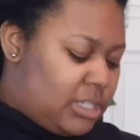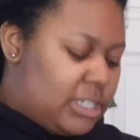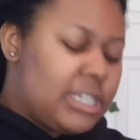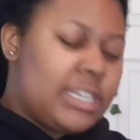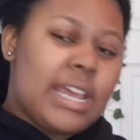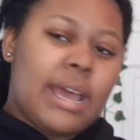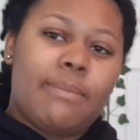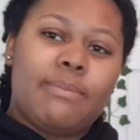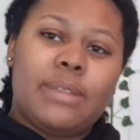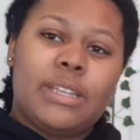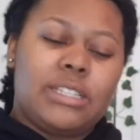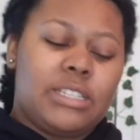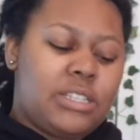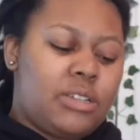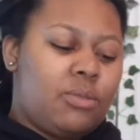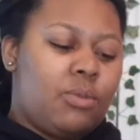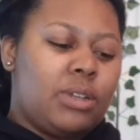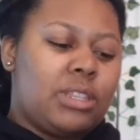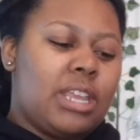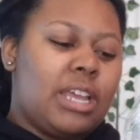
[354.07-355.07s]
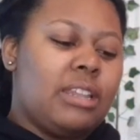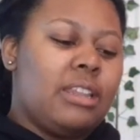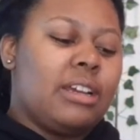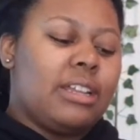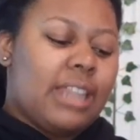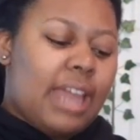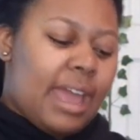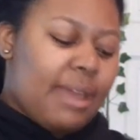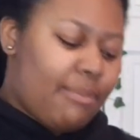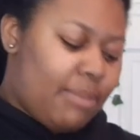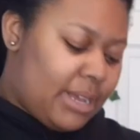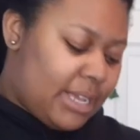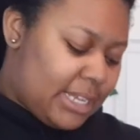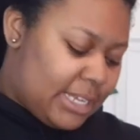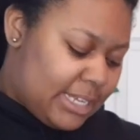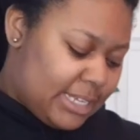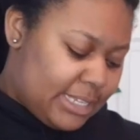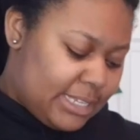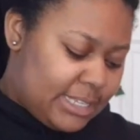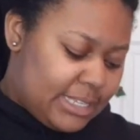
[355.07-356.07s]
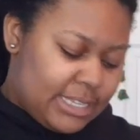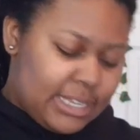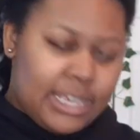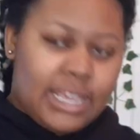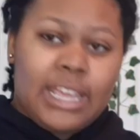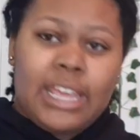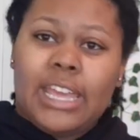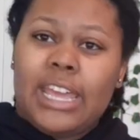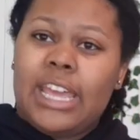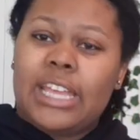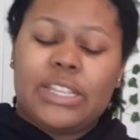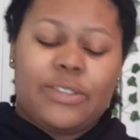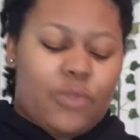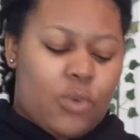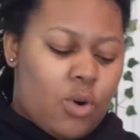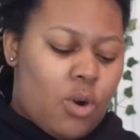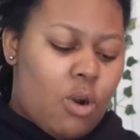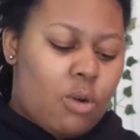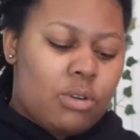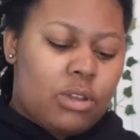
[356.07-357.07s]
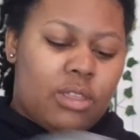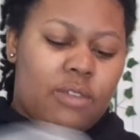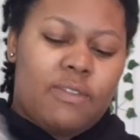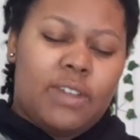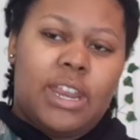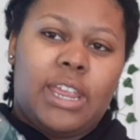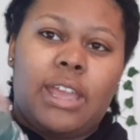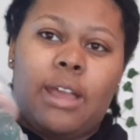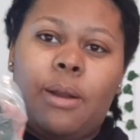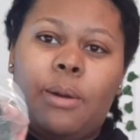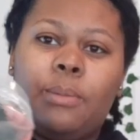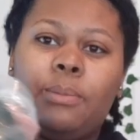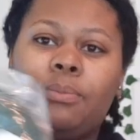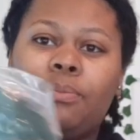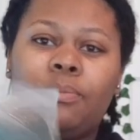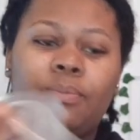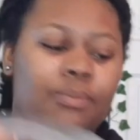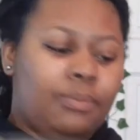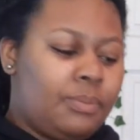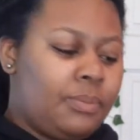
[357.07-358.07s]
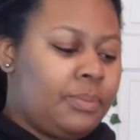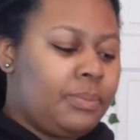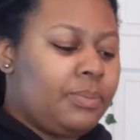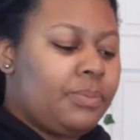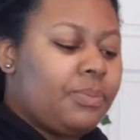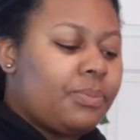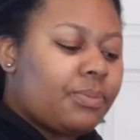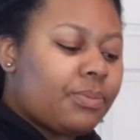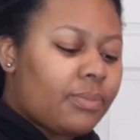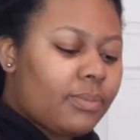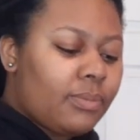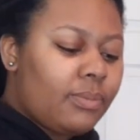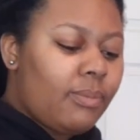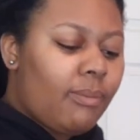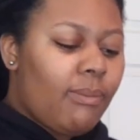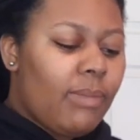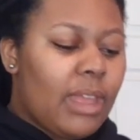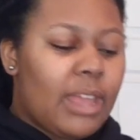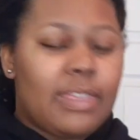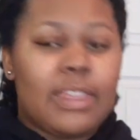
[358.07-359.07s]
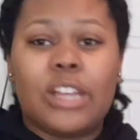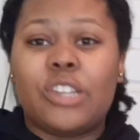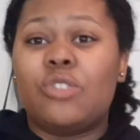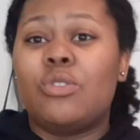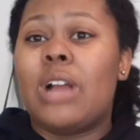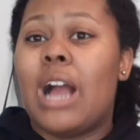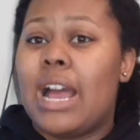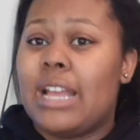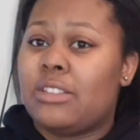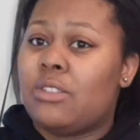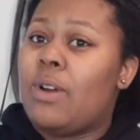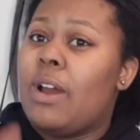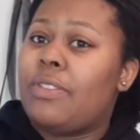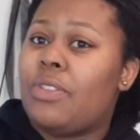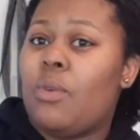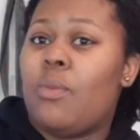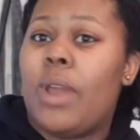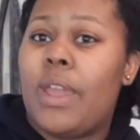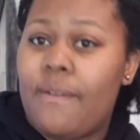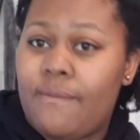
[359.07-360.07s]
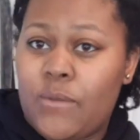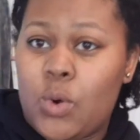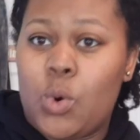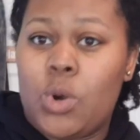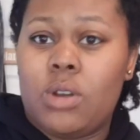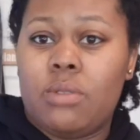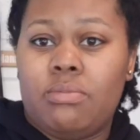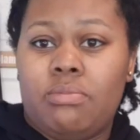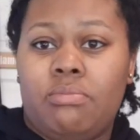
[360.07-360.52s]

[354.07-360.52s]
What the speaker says: depth into what they look like, because it's for a whole other video that you guys will have to wait for.